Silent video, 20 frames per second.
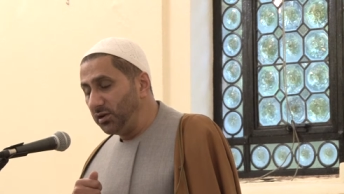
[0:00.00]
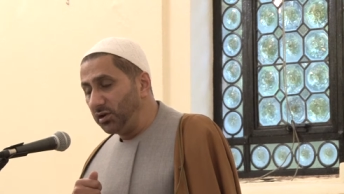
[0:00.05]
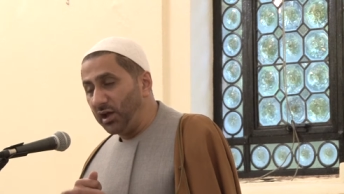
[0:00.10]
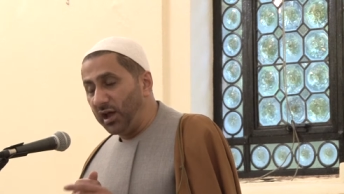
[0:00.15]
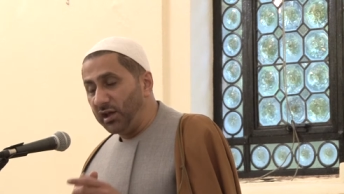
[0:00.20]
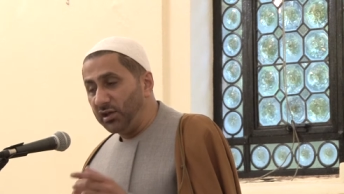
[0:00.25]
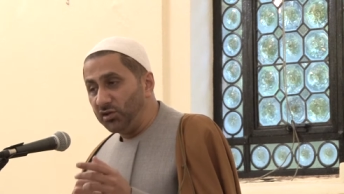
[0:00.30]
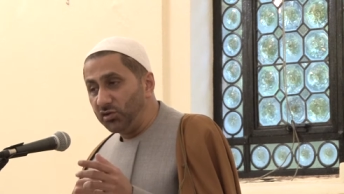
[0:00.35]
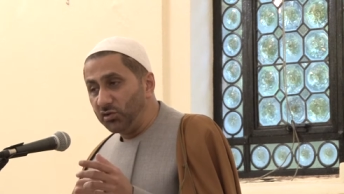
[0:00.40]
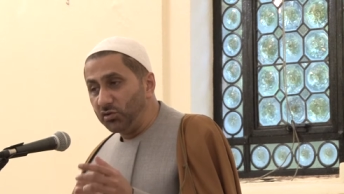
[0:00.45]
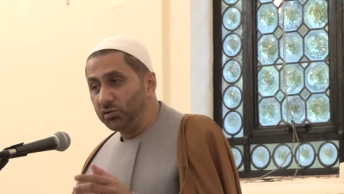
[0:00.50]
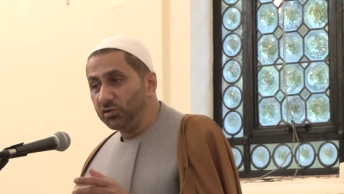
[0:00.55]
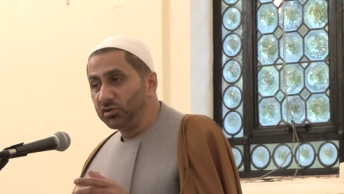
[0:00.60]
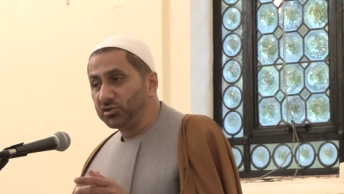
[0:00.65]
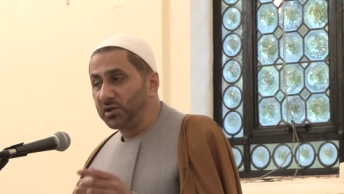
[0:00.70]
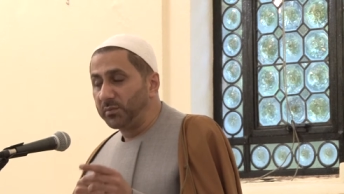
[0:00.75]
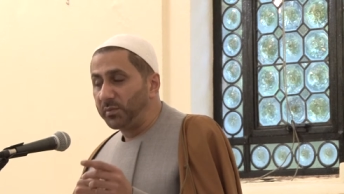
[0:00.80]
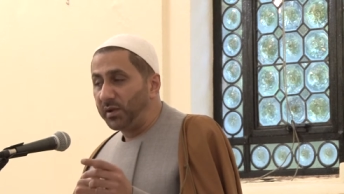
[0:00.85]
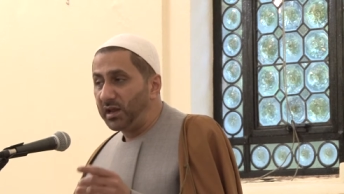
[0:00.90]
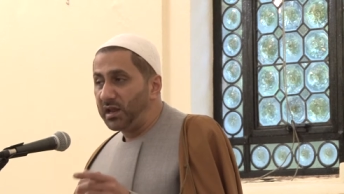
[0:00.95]
and
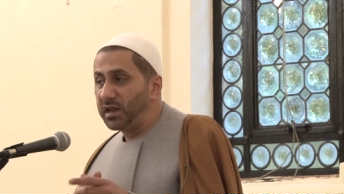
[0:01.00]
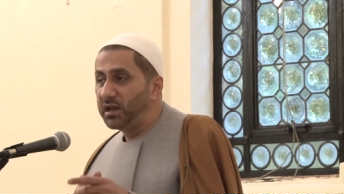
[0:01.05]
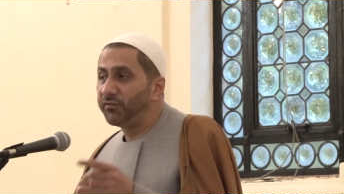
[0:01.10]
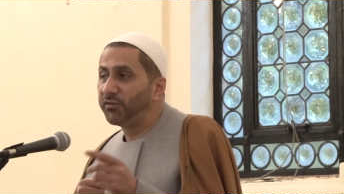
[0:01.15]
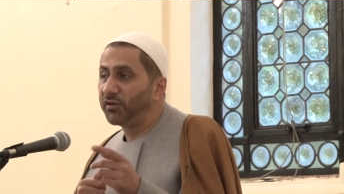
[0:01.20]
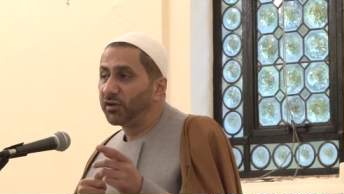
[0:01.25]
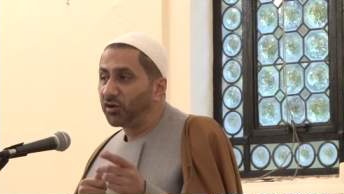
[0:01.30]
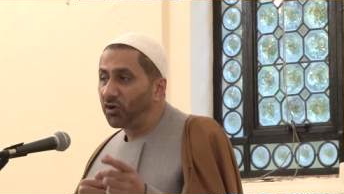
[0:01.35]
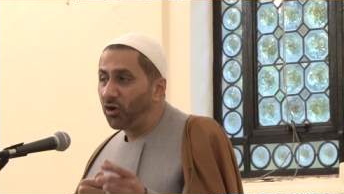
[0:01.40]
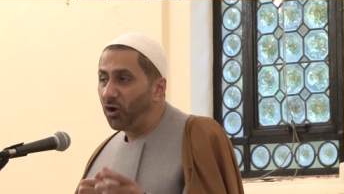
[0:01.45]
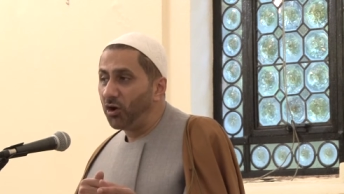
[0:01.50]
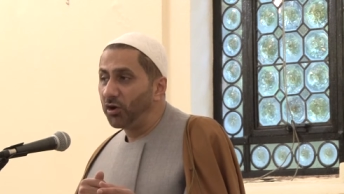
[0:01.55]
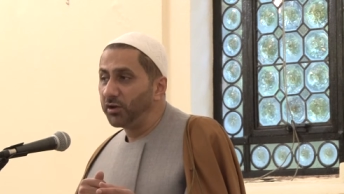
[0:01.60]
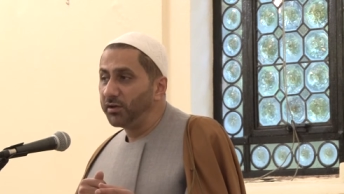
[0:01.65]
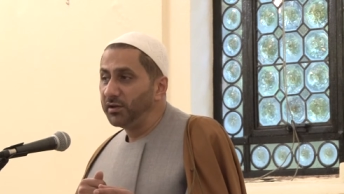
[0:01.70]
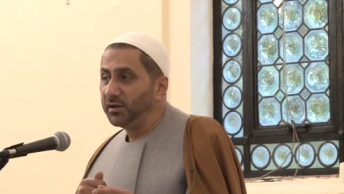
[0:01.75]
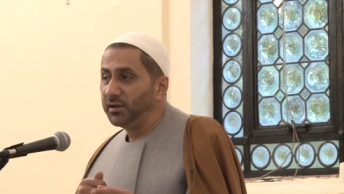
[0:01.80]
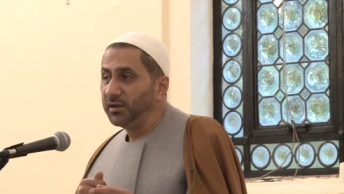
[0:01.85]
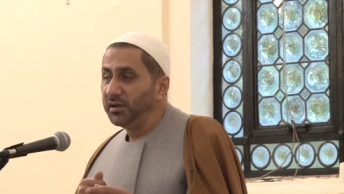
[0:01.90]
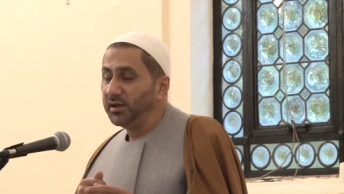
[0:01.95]
use the belief in
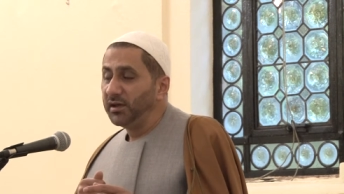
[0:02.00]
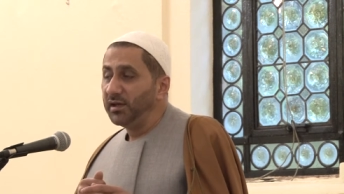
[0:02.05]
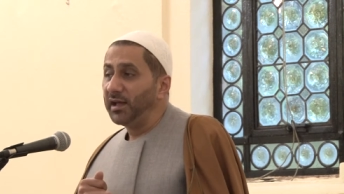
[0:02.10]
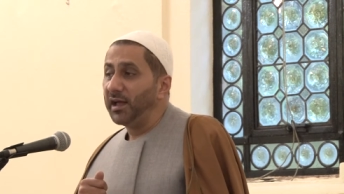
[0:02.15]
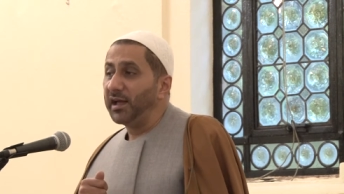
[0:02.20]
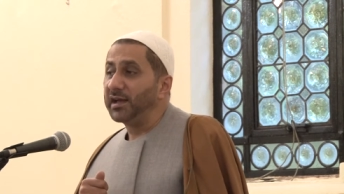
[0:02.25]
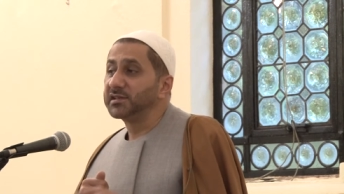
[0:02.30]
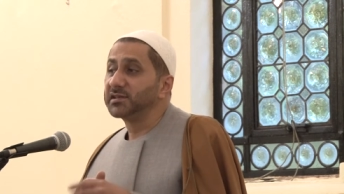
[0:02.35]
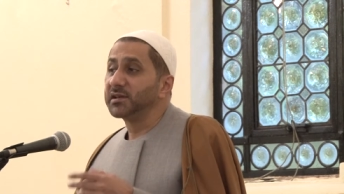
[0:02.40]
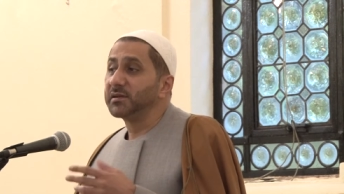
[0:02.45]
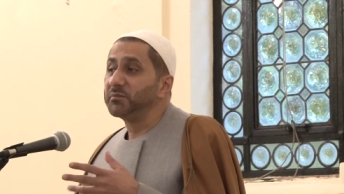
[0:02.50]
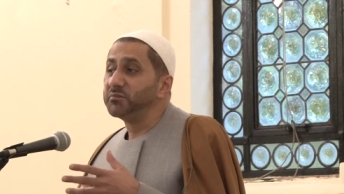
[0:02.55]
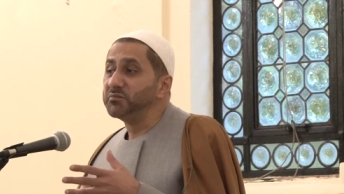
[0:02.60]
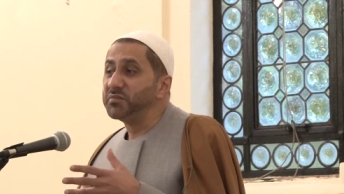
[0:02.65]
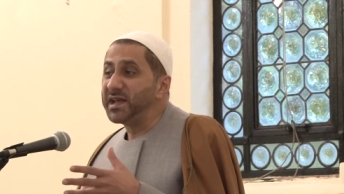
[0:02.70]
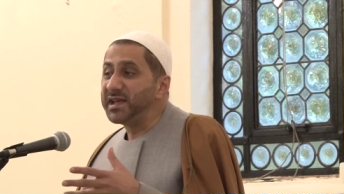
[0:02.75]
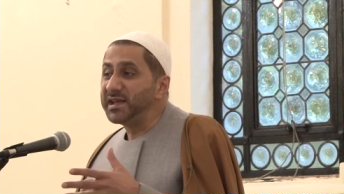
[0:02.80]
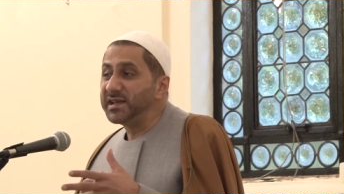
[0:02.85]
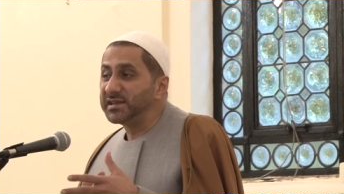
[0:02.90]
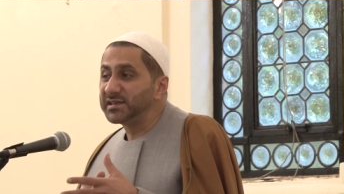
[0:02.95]
God as a
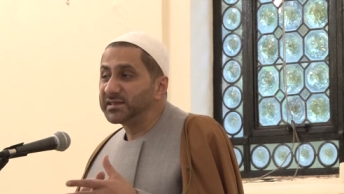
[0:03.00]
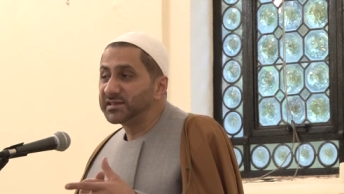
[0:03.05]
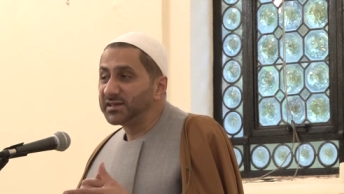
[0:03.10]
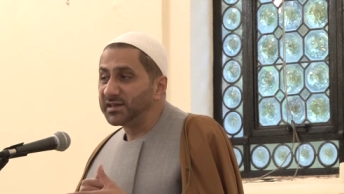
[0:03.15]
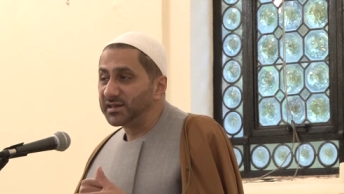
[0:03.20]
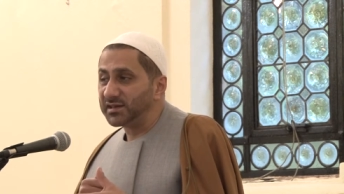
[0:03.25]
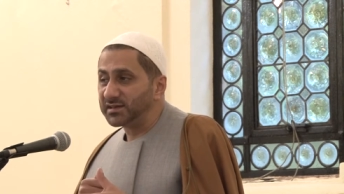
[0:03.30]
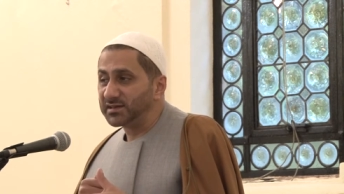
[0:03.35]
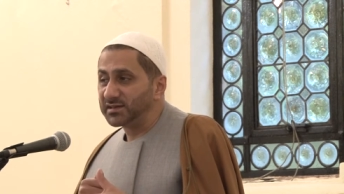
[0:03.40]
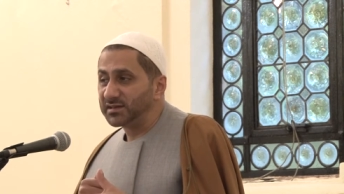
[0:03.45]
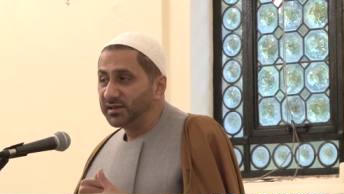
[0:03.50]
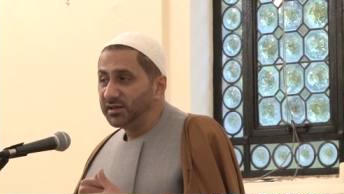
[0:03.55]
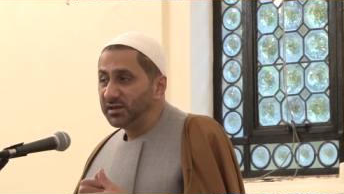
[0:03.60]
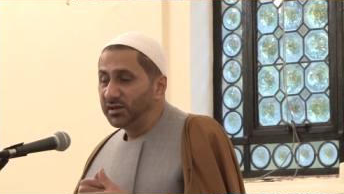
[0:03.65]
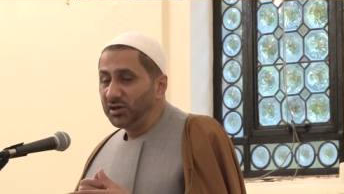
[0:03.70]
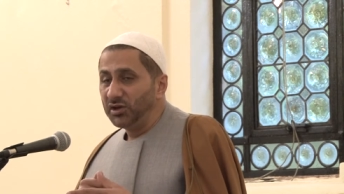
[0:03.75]
basis